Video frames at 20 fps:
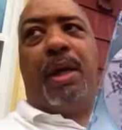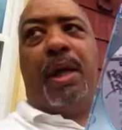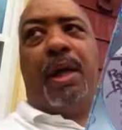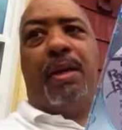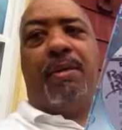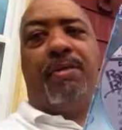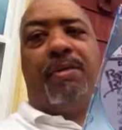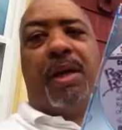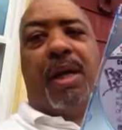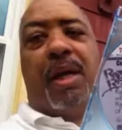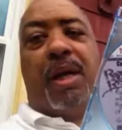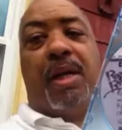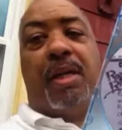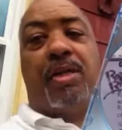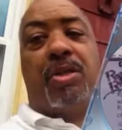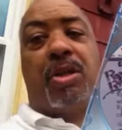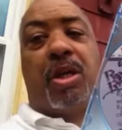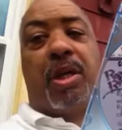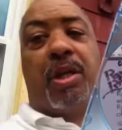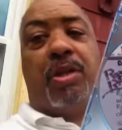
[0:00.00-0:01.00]

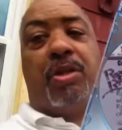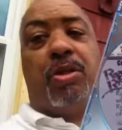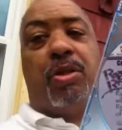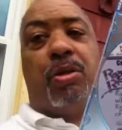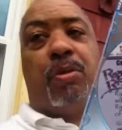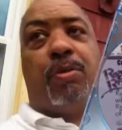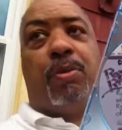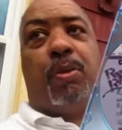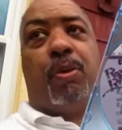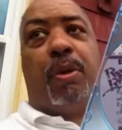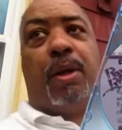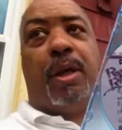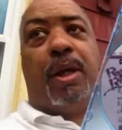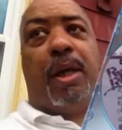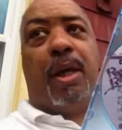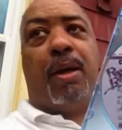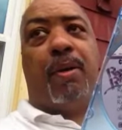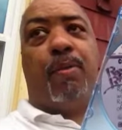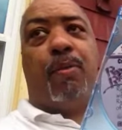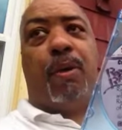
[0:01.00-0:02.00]
advanced and to the point
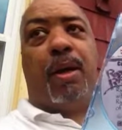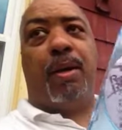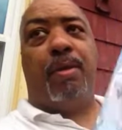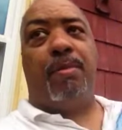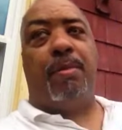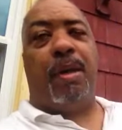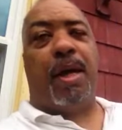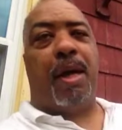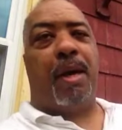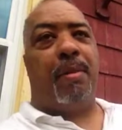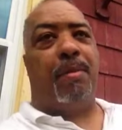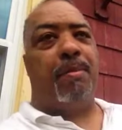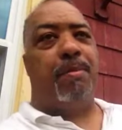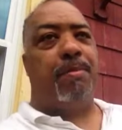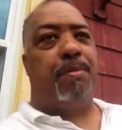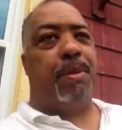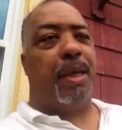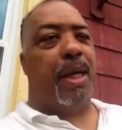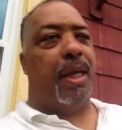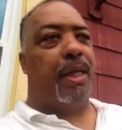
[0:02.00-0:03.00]
in weight map
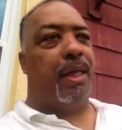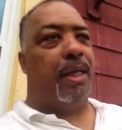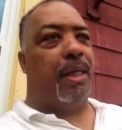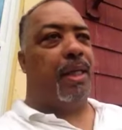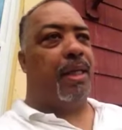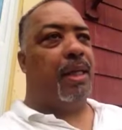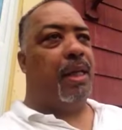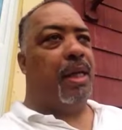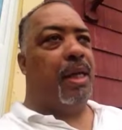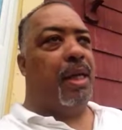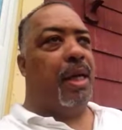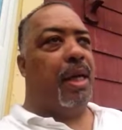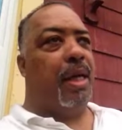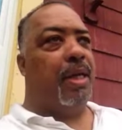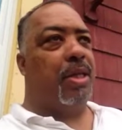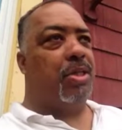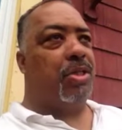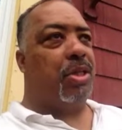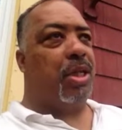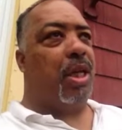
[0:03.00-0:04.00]
painting
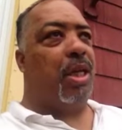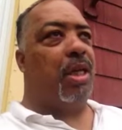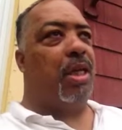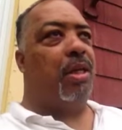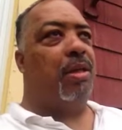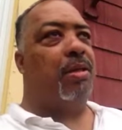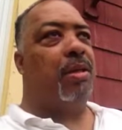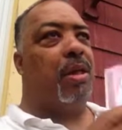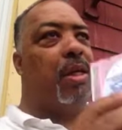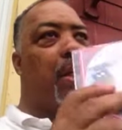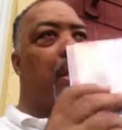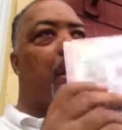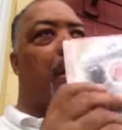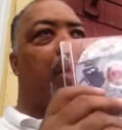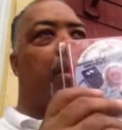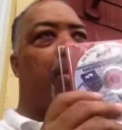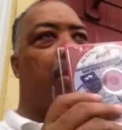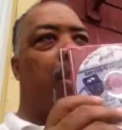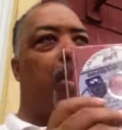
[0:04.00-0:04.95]
and skinning. In